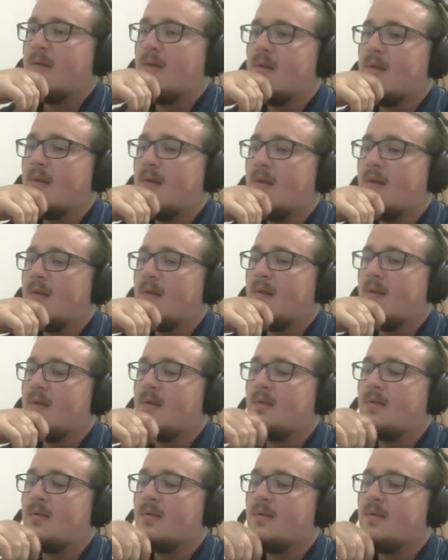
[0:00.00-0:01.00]
really bad all
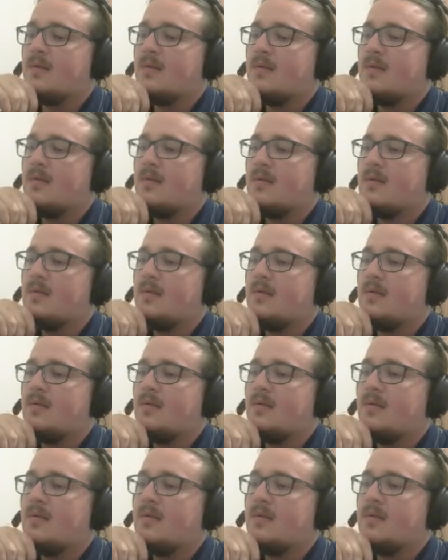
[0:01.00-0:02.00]
of a sudden. Like, what the
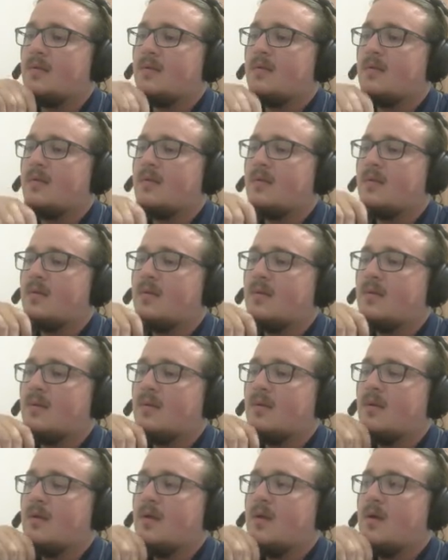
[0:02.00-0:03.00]
heck? It
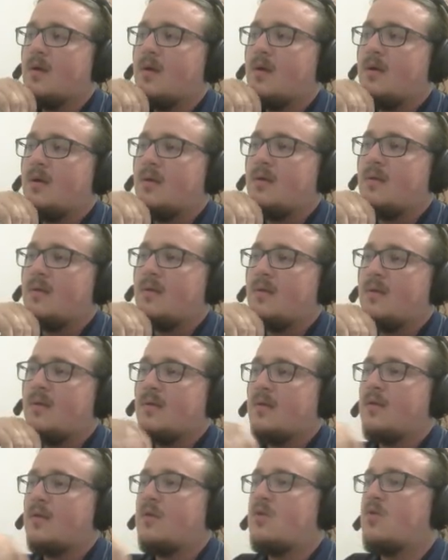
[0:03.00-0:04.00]

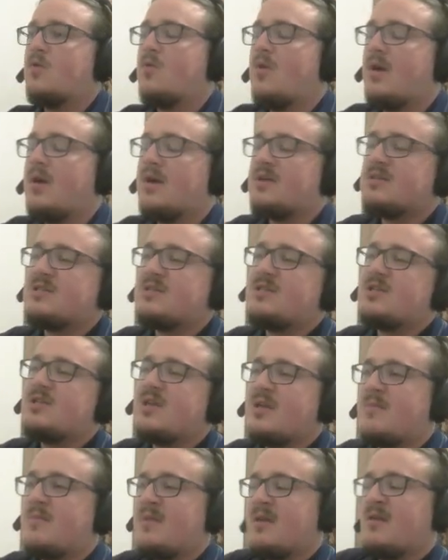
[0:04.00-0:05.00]
might just be... You are
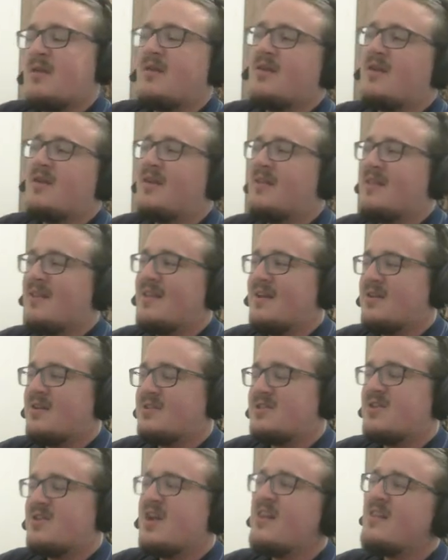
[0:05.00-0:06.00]
streaming in
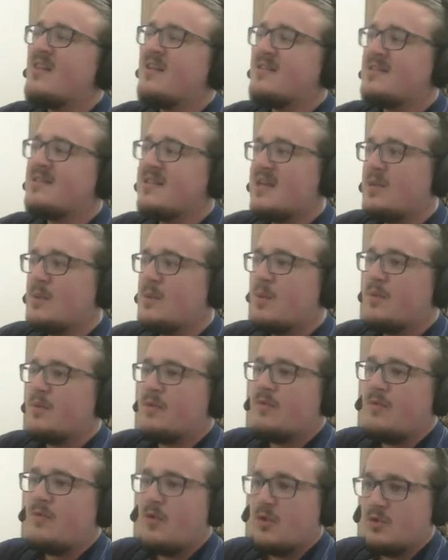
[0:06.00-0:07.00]
Australian server
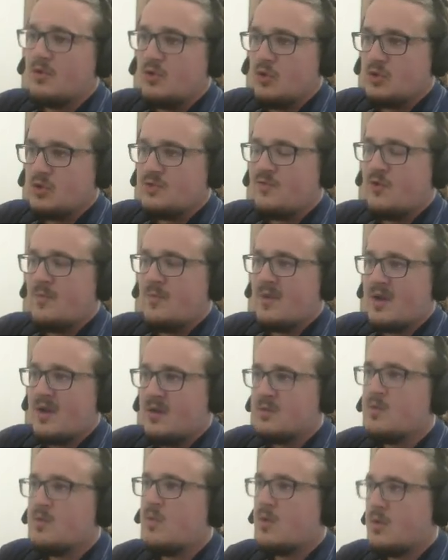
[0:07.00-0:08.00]
with 4 dudes from
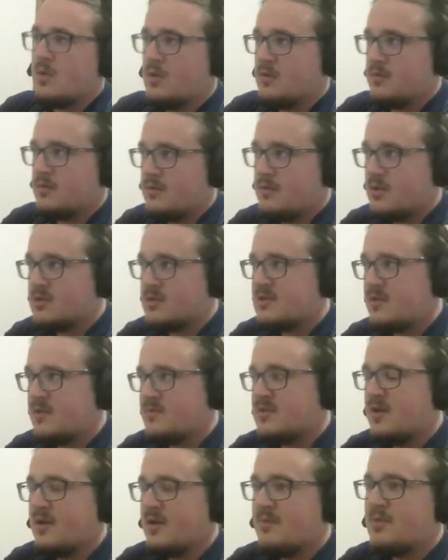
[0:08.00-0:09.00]
around the world. Your
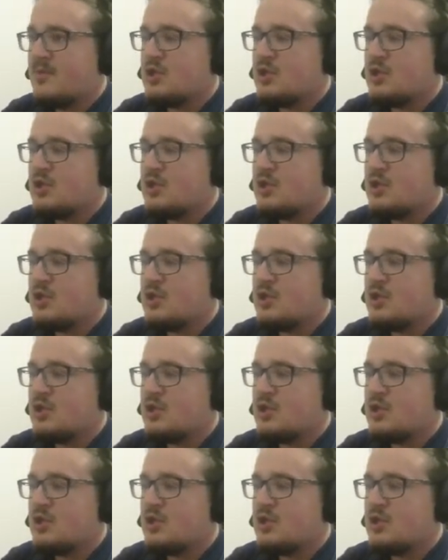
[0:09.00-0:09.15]
stream's gonna be